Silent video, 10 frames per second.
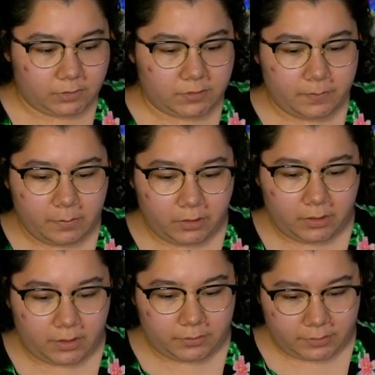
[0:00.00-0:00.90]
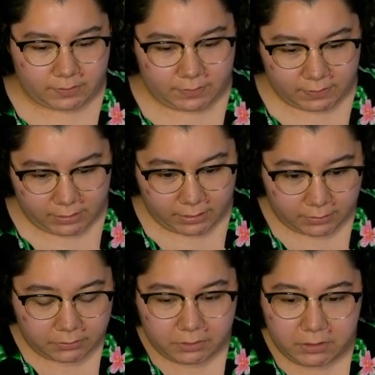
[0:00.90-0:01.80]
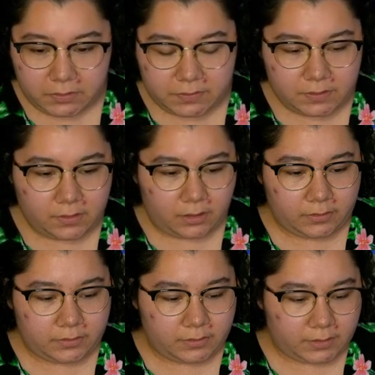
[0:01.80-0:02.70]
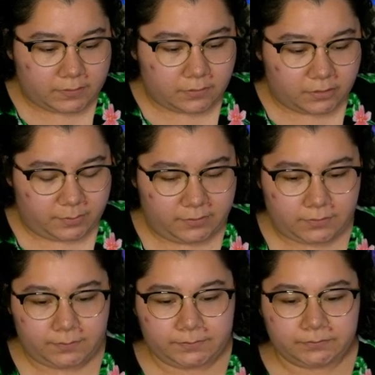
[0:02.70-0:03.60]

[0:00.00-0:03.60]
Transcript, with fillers: Just a bit more contrast, because, like, I literally couldn't see the garland against the ornaments.